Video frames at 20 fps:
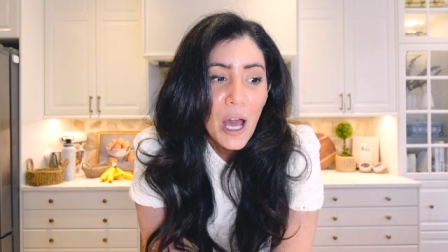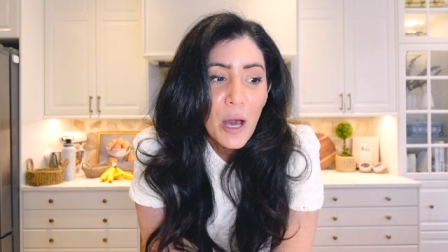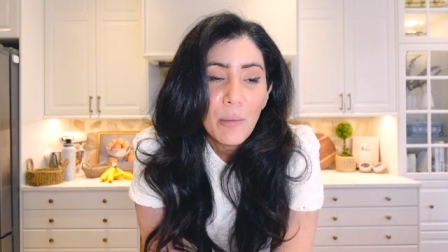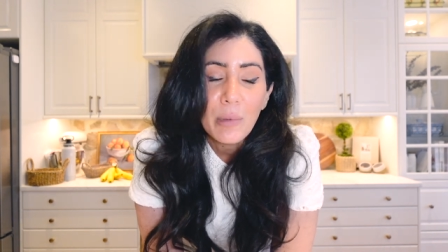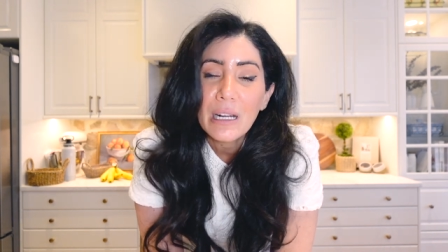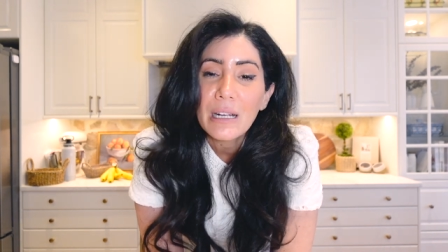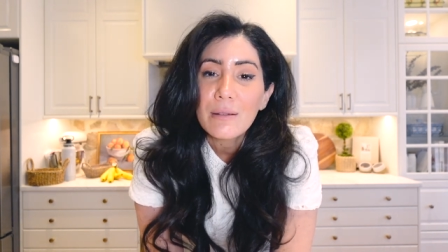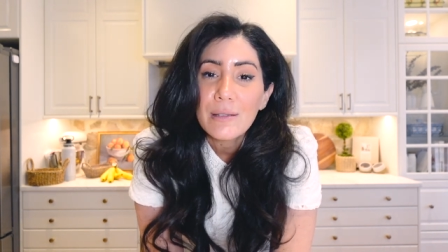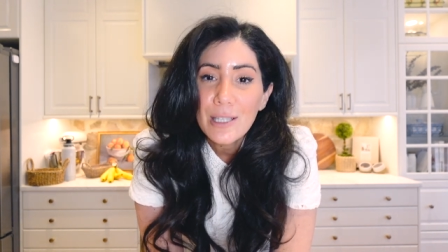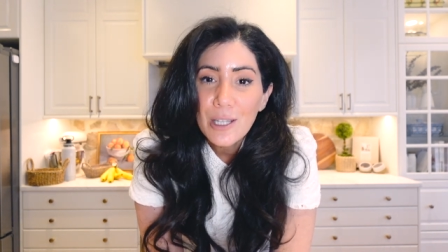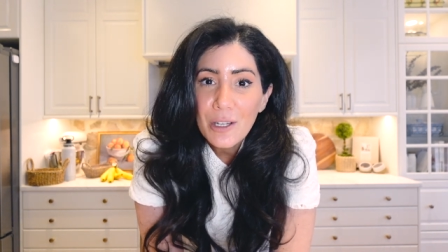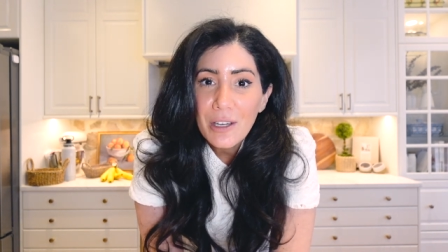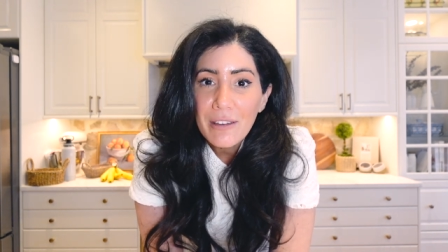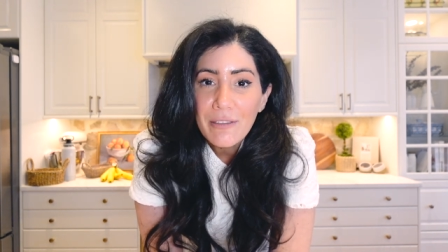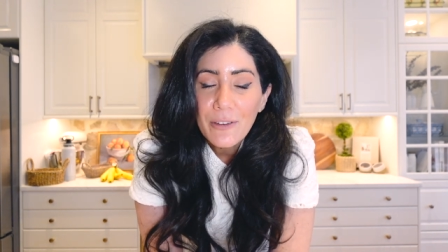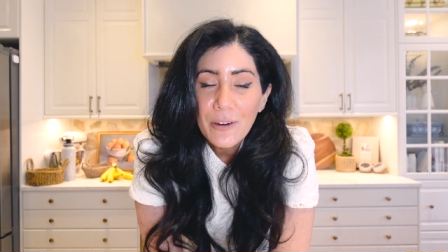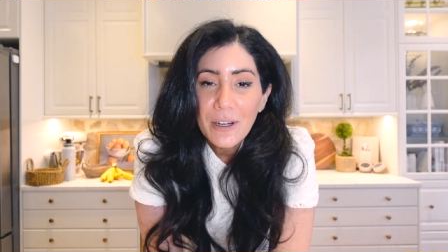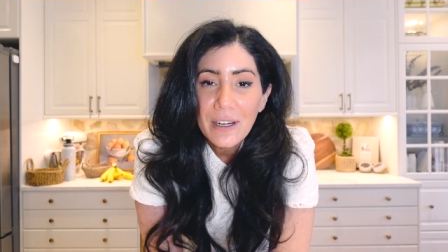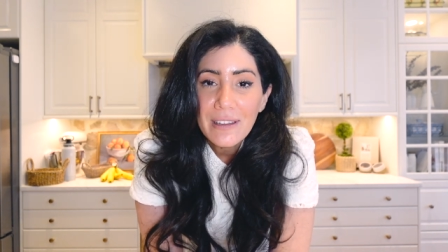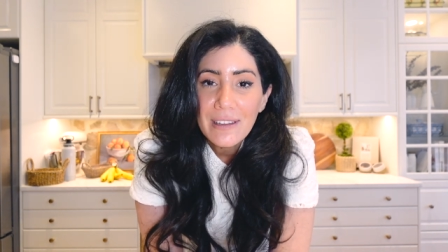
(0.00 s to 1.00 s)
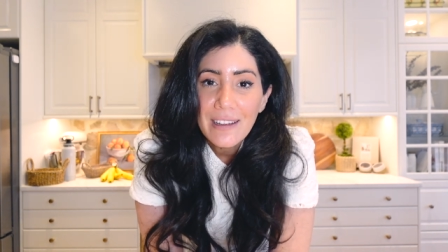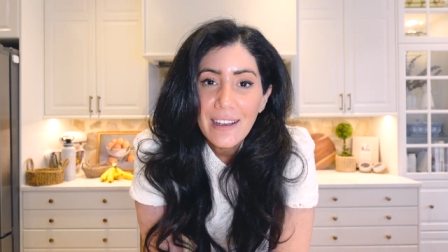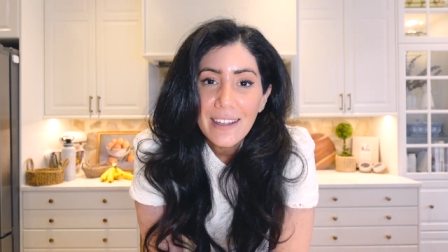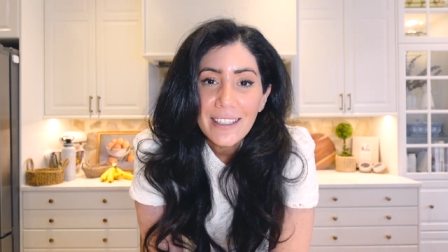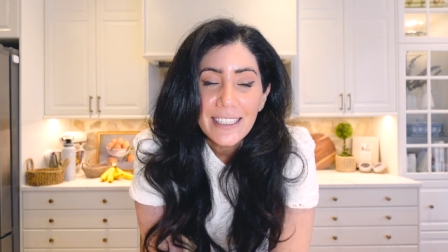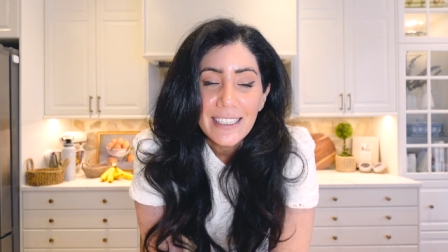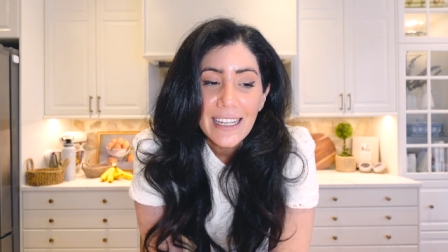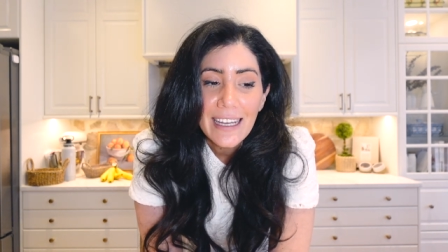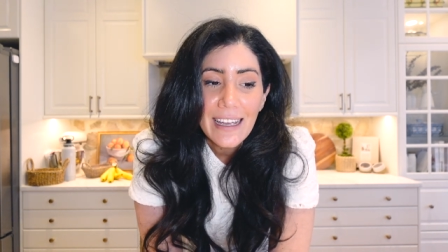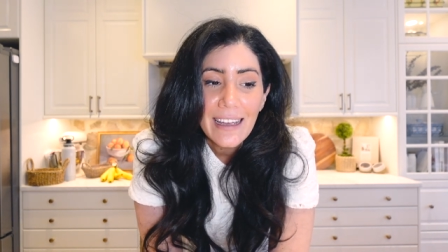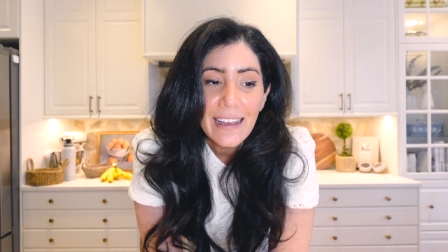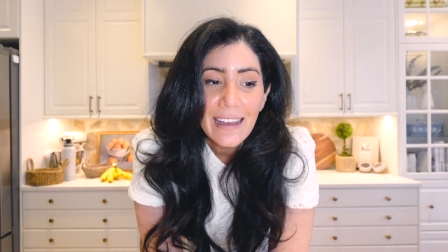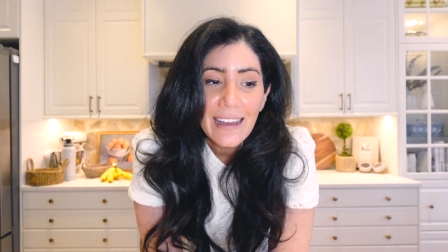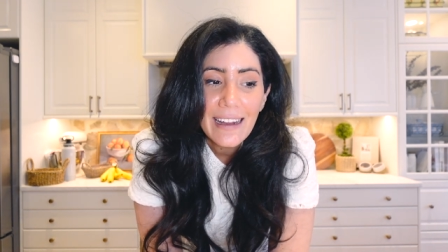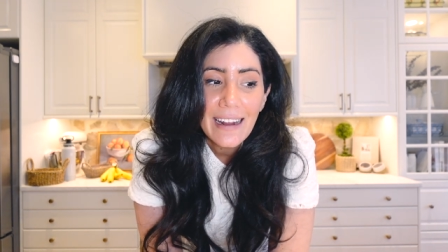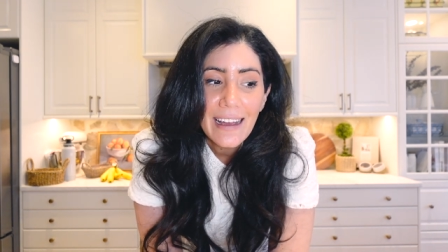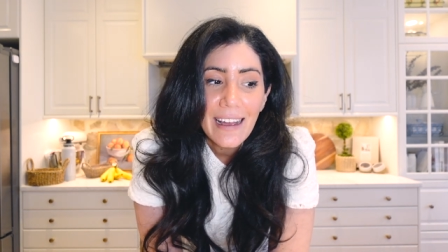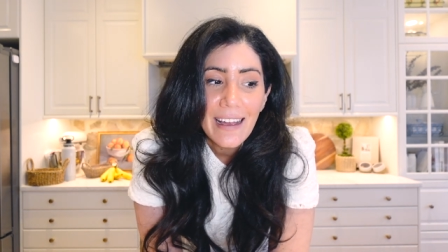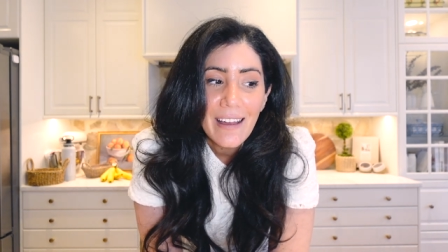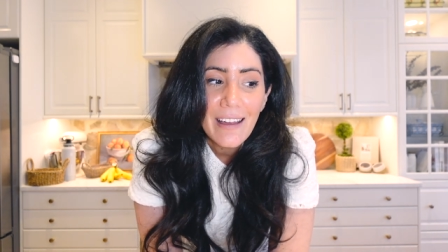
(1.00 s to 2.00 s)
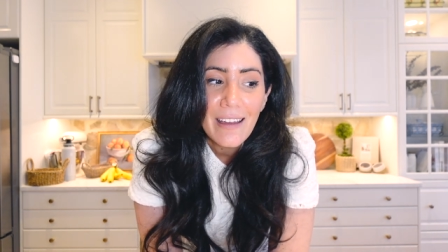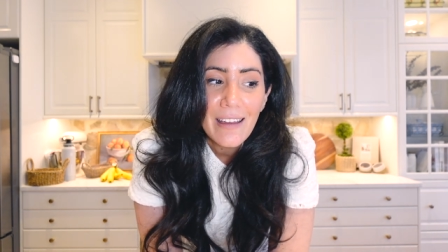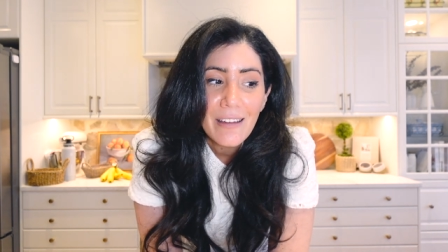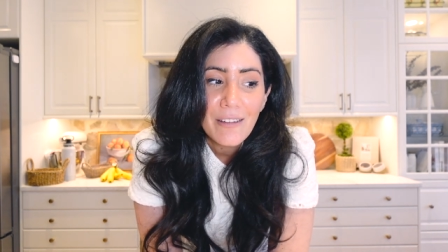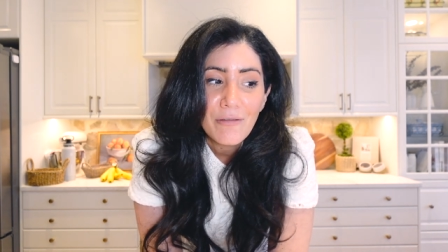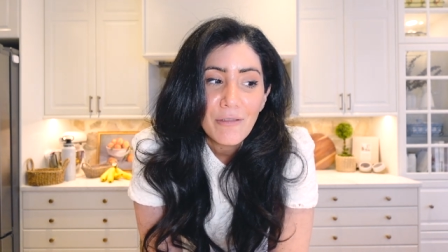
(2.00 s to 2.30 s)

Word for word: but I was looking for it the other day and I